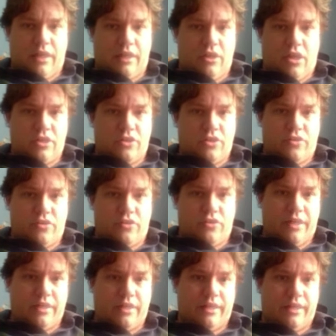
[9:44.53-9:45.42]
an
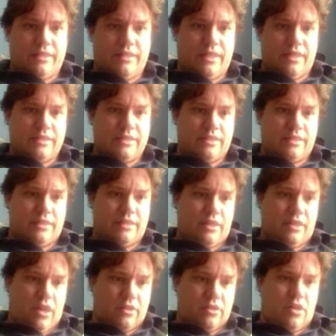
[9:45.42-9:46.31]
honor and East has
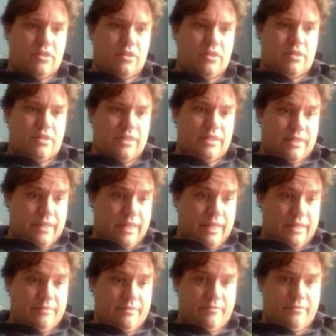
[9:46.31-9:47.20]
the other honor and the
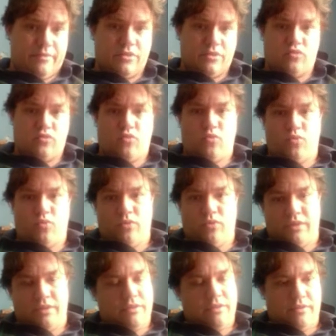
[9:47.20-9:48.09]
10. So
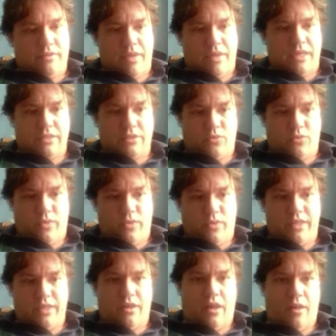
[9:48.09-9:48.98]
imagine
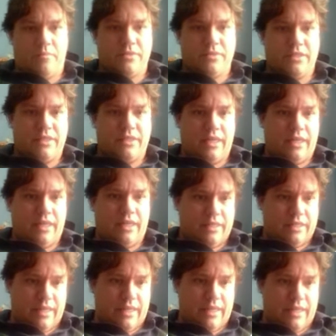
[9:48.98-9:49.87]
queen opposite king
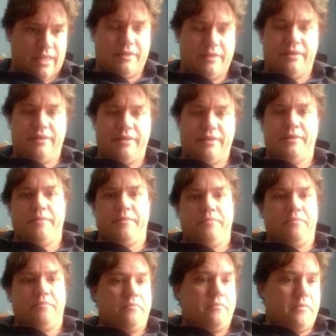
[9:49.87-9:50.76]
and 10.
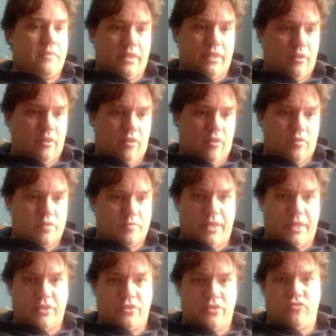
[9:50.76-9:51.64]
They'll
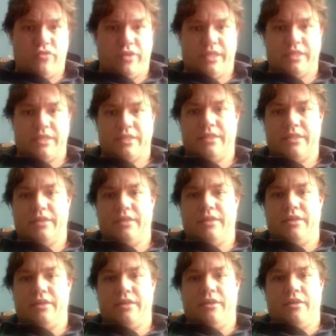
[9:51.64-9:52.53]
always make 2 tricks.
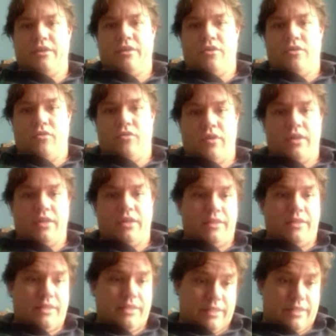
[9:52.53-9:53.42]

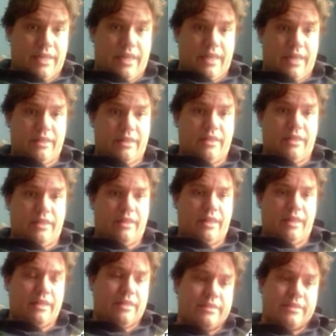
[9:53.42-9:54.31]
Or the 10
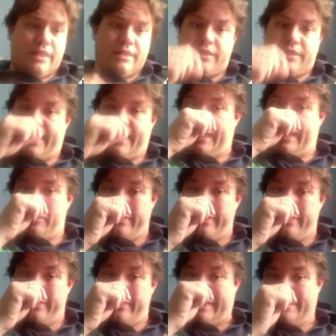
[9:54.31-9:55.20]
and then East has king and
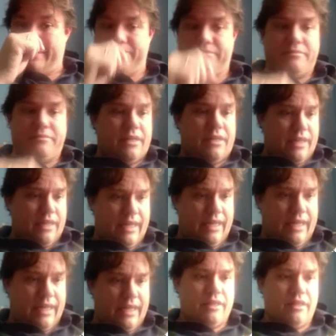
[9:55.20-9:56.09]
queen.
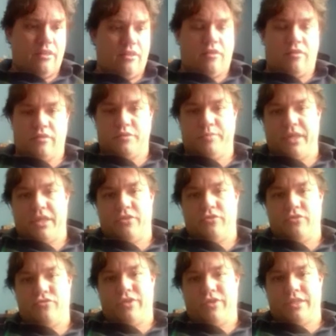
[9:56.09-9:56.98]
Again, they'll always
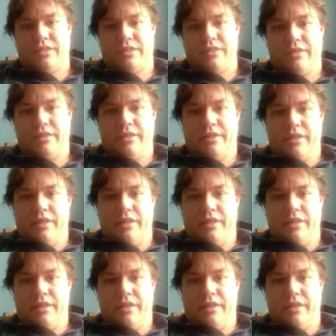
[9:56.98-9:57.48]
make 2 tricks.